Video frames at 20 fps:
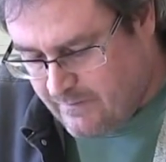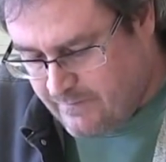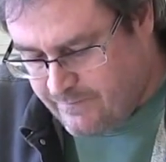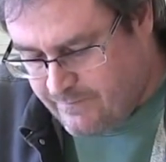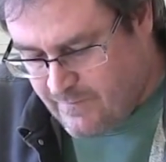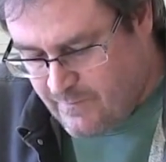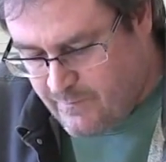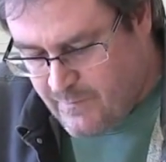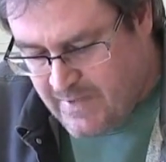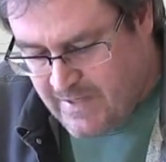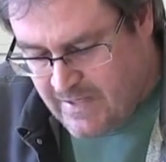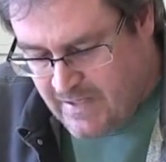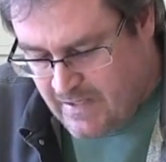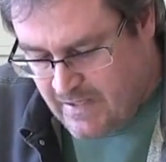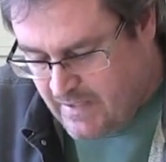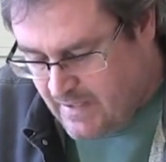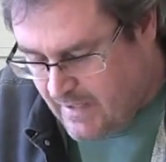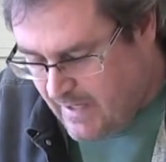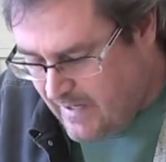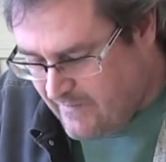For
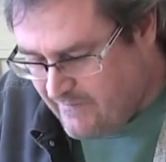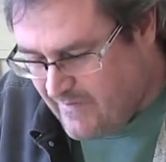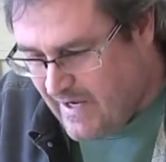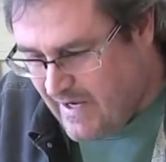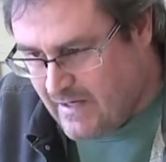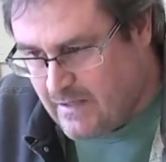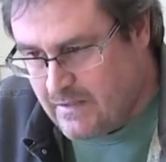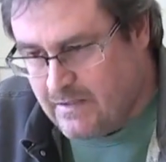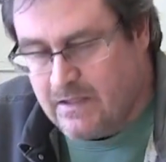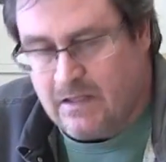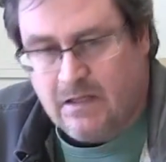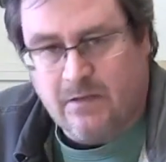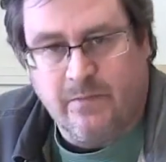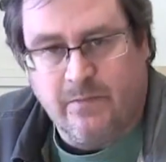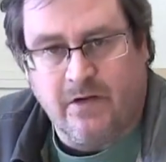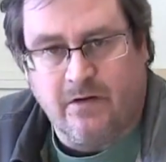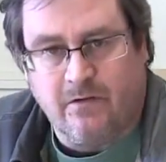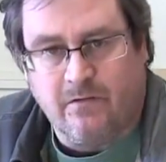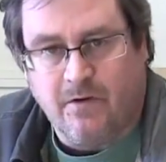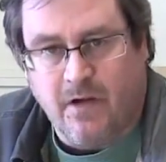me, I've got a little
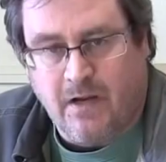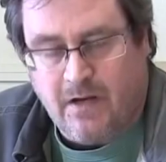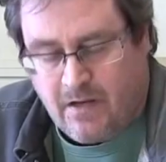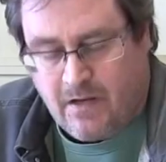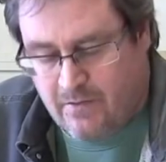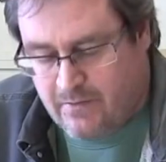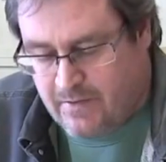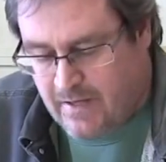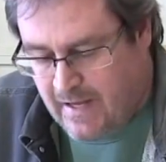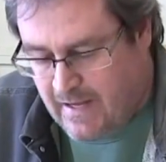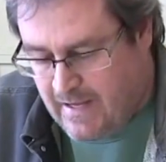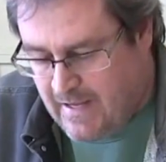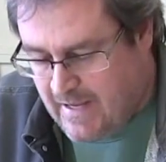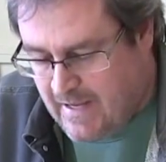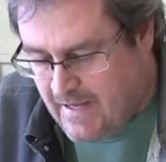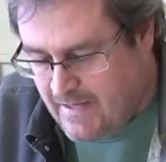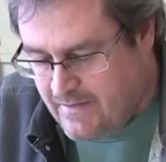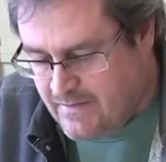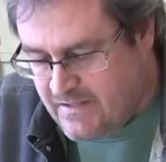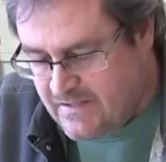bit of run out,
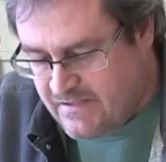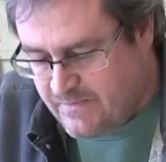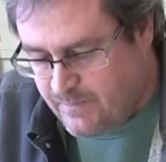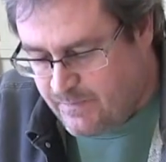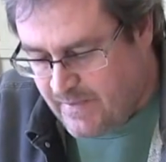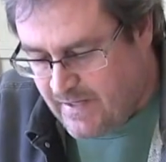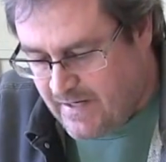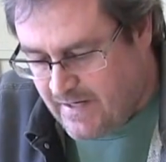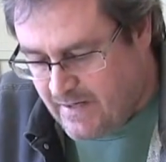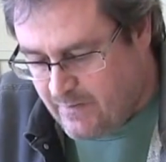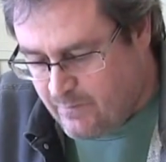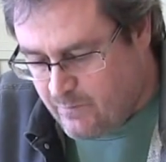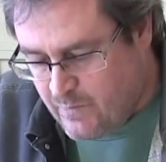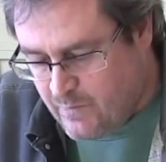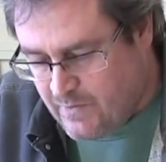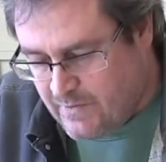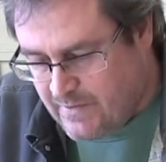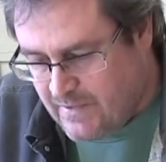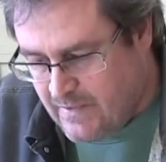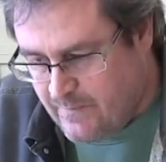and this blade
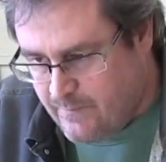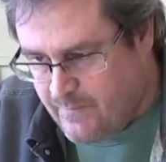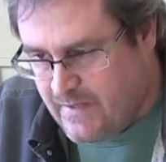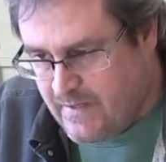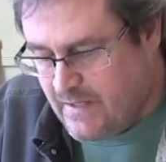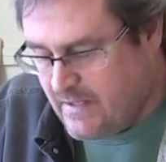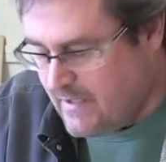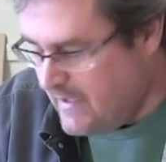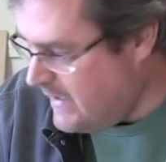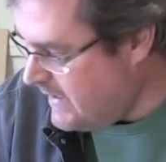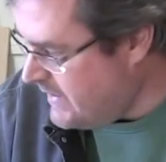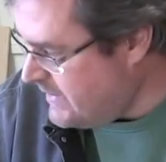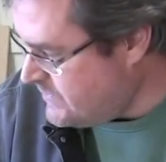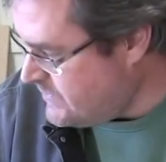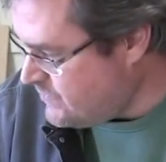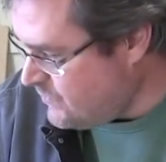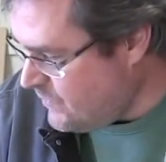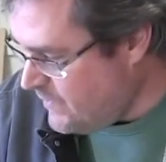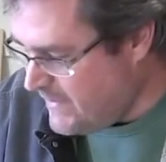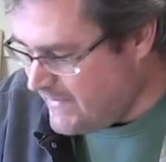will give me a
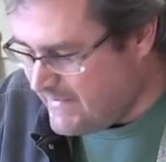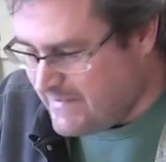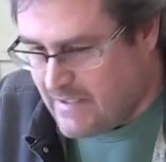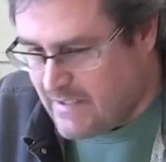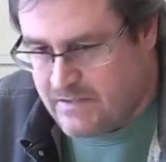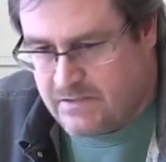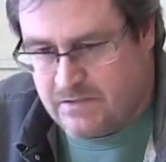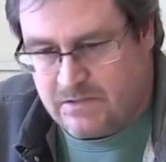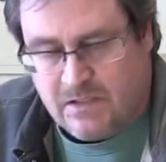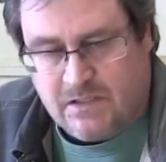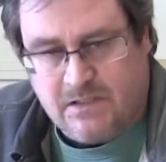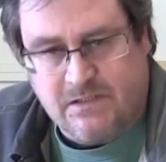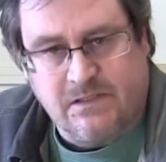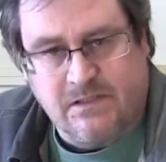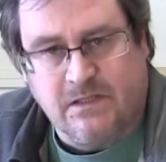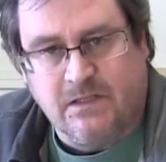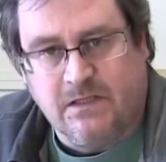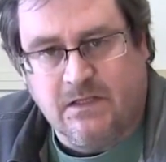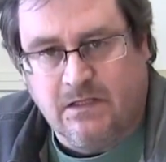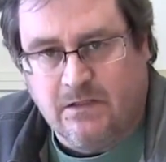joint that's
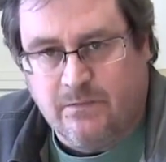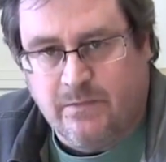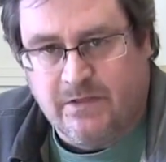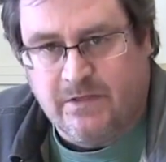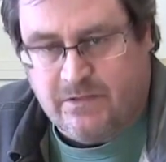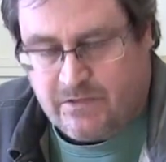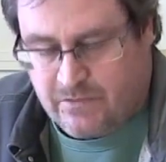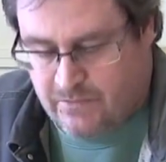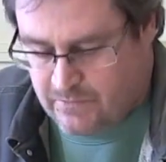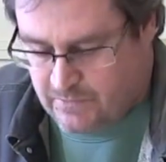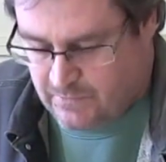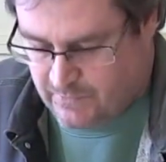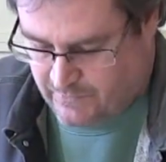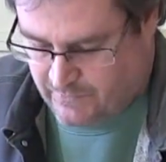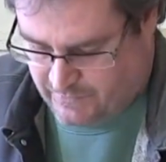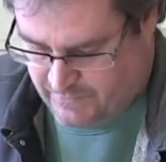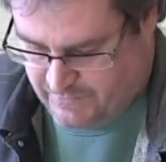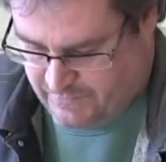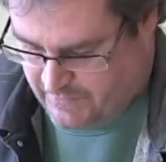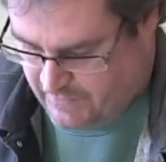just a little bit too
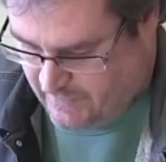loose.